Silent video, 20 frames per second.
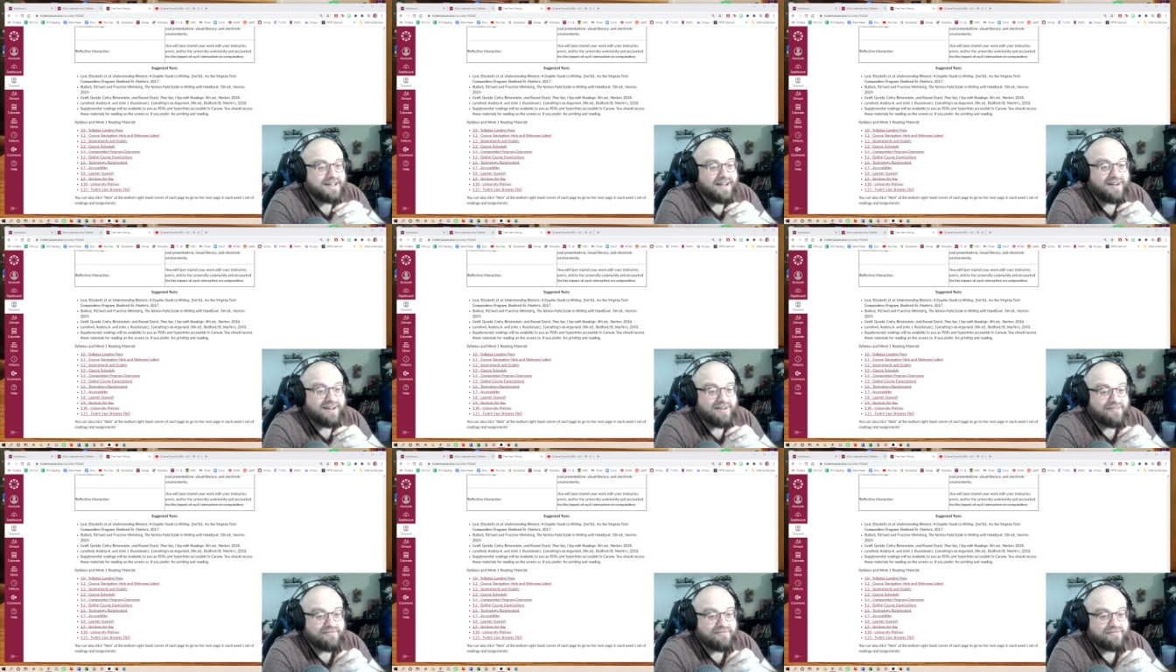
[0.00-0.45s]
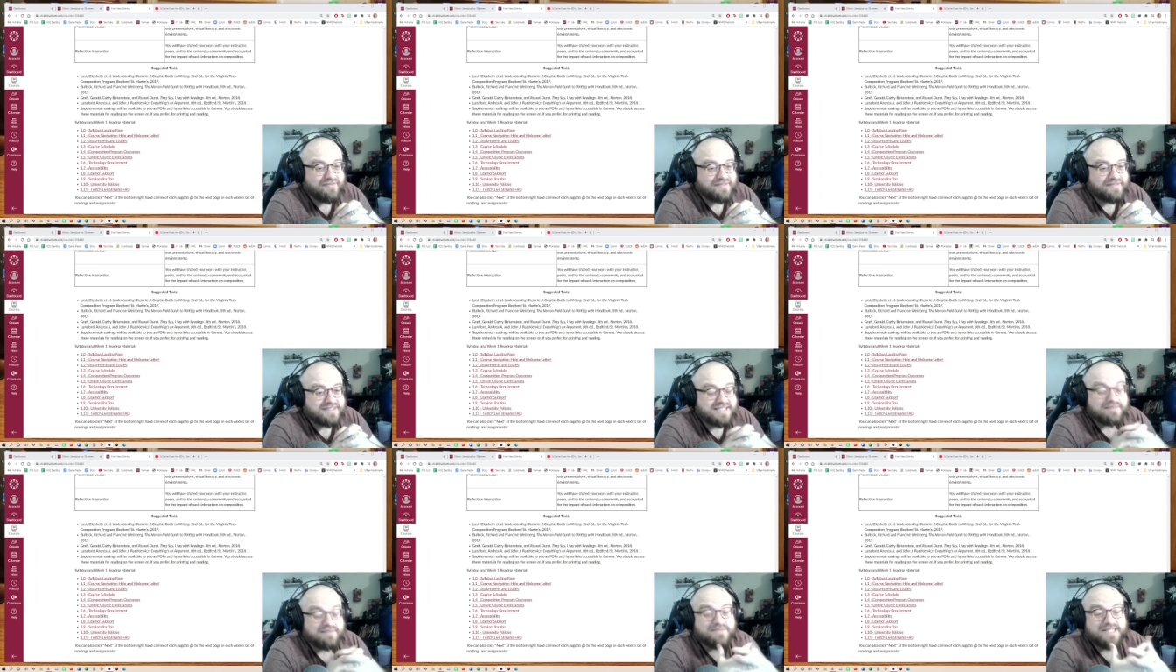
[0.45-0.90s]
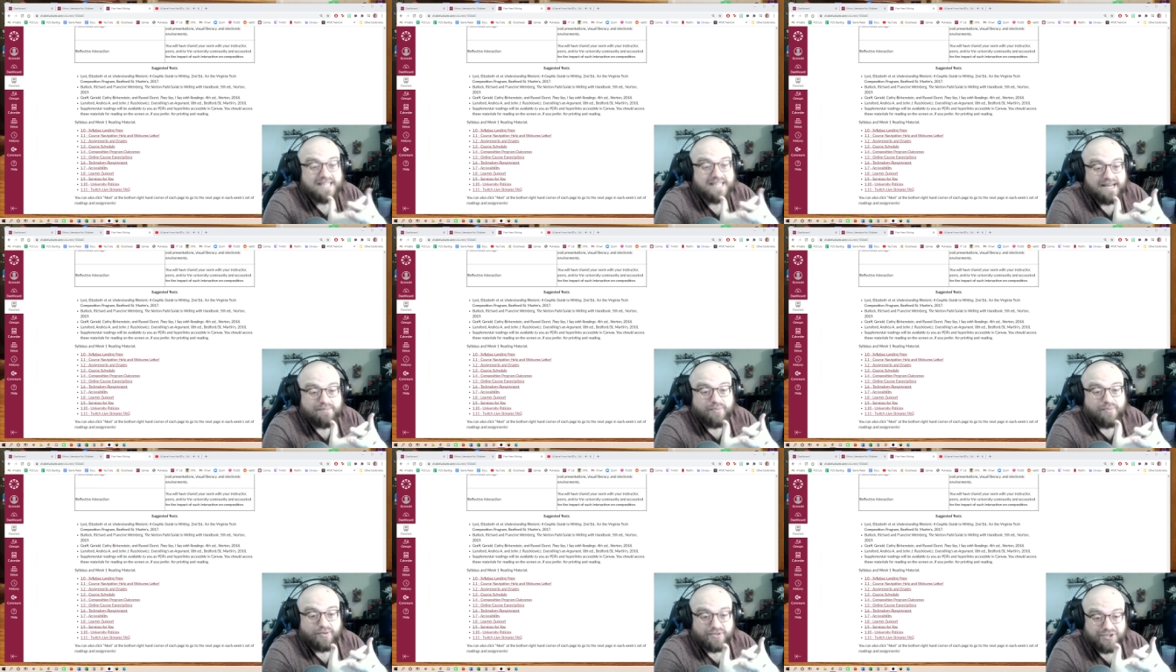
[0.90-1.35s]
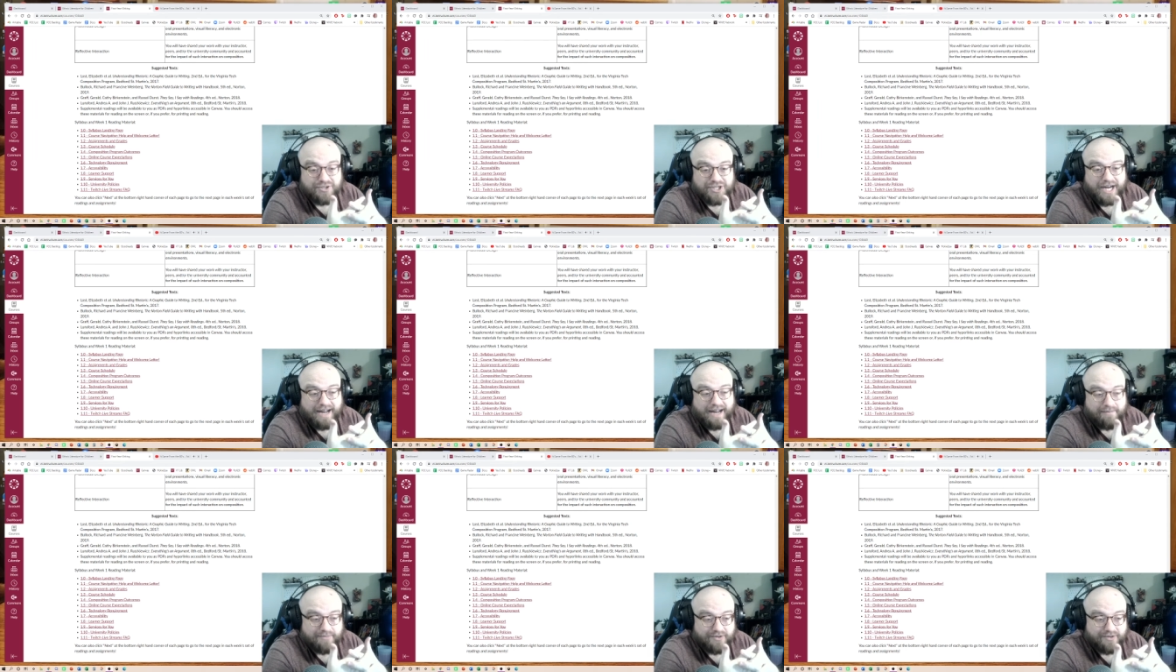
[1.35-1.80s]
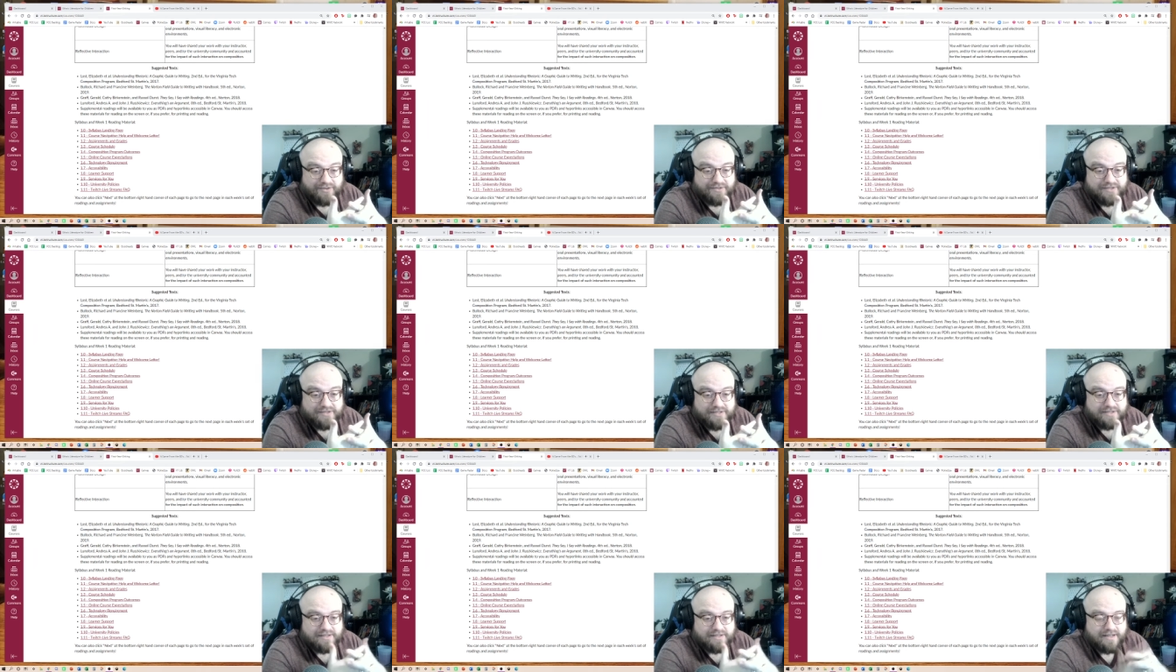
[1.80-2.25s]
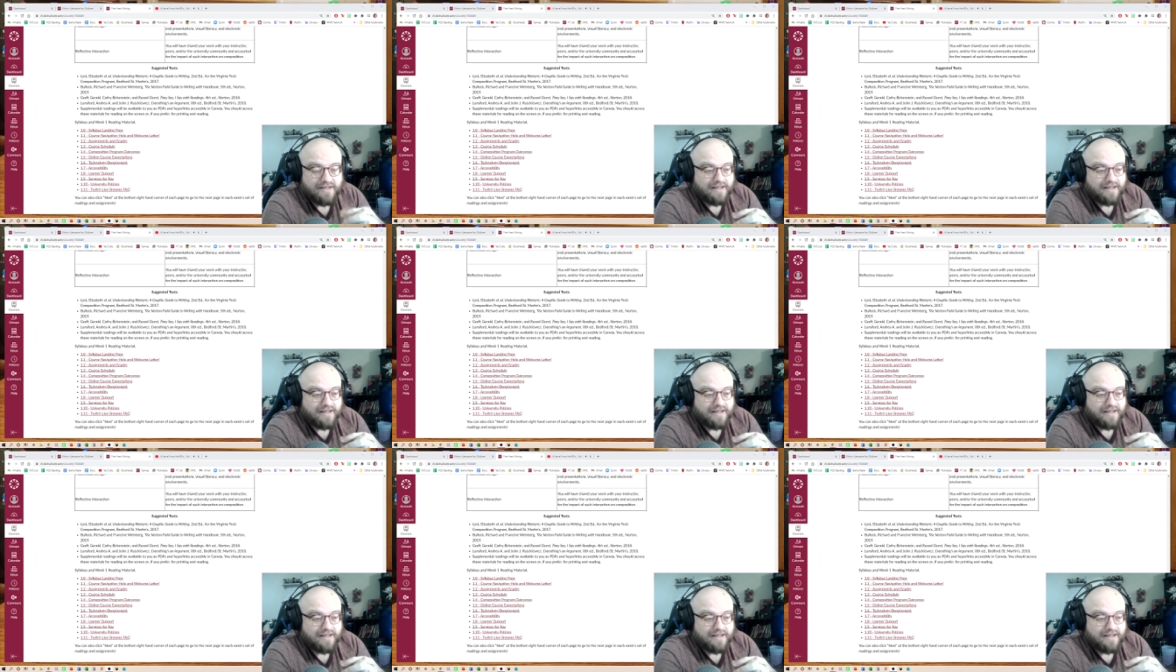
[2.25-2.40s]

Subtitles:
of some sample chapters.